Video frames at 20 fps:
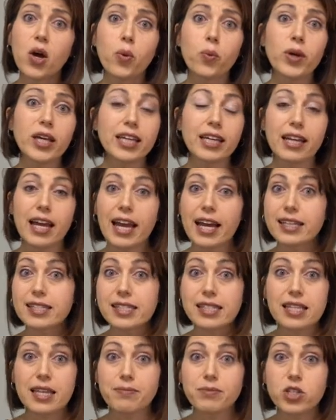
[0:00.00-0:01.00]
We can
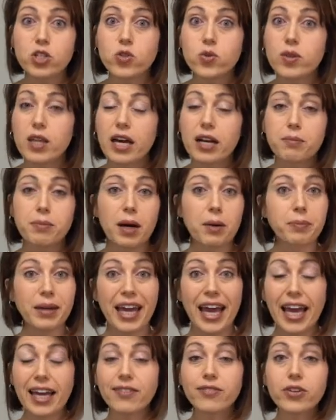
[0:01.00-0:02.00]
ask them to do that about
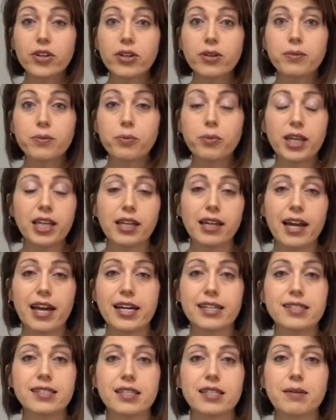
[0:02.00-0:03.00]
behavior. We can
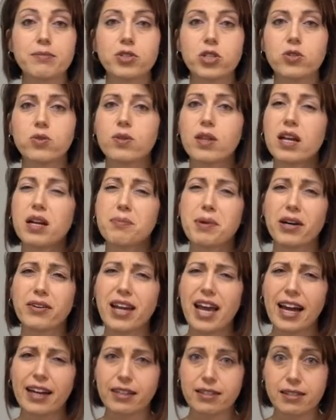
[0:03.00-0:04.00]
ask them to do that
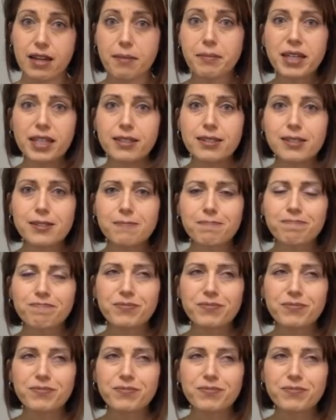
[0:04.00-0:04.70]
about academics.